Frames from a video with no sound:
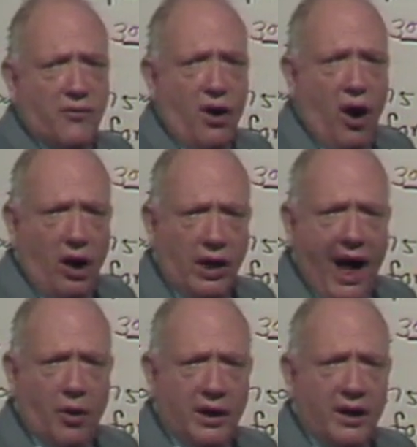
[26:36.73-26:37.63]
for a whole
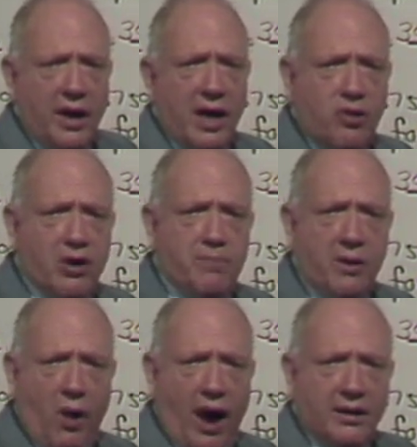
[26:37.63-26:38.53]
hour, it should
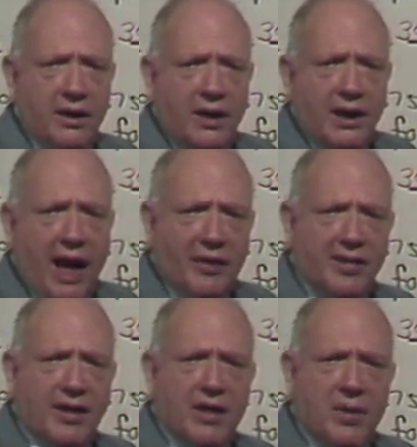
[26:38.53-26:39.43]
be what?
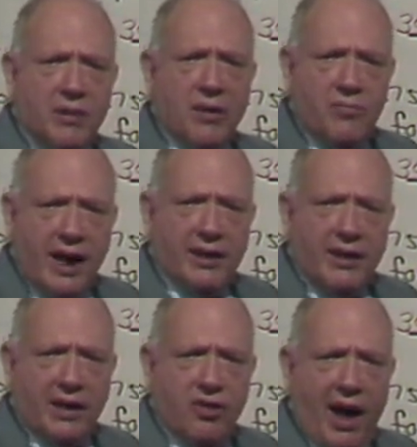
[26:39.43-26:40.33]
Unless there's a minimum rate that
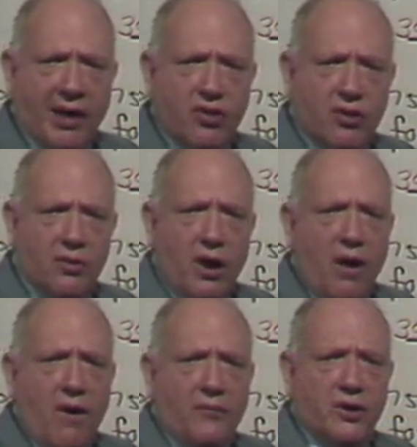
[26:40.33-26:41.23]
they charge you,
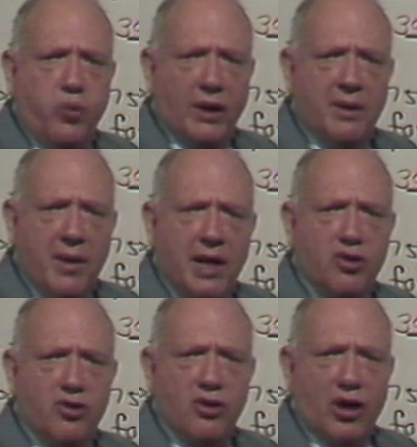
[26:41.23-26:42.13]
for 20 minutes
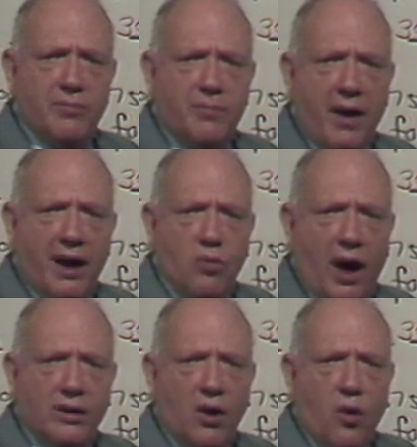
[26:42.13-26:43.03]
you should only be paying
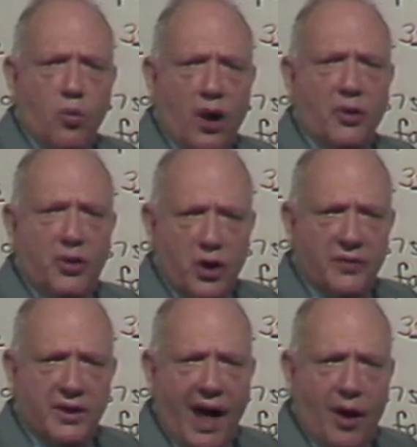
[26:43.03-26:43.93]
what? 1/3
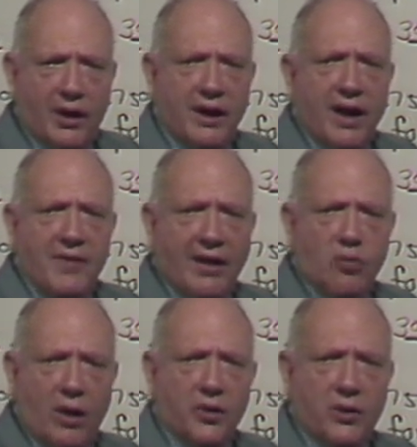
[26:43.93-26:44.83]
of an hour, that's
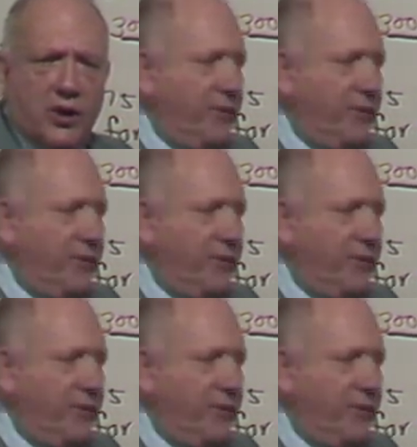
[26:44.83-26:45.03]
1/3 of